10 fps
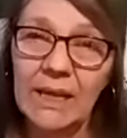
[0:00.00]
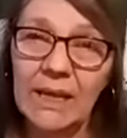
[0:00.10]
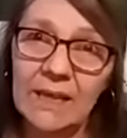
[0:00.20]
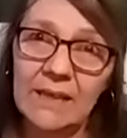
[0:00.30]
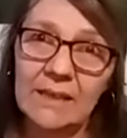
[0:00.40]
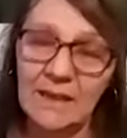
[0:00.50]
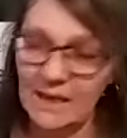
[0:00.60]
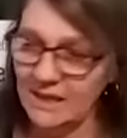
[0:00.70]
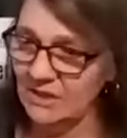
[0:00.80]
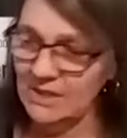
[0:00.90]
and
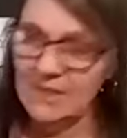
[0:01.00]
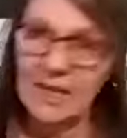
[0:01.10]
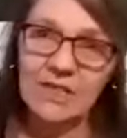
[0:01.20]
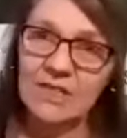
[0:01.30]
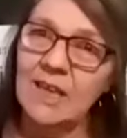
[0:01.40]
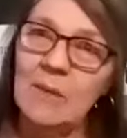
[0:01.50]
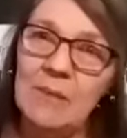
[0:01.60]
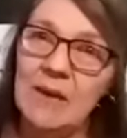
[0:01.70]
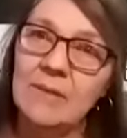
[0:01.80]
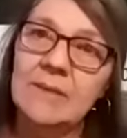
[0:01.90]
I just kept
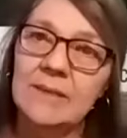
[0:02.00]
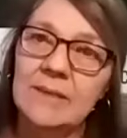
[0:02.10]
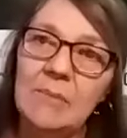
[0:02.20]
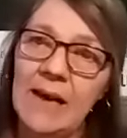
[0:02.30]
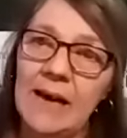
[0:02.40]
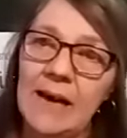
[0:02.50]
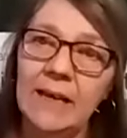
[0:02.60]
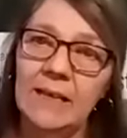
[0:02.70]
bouncing back,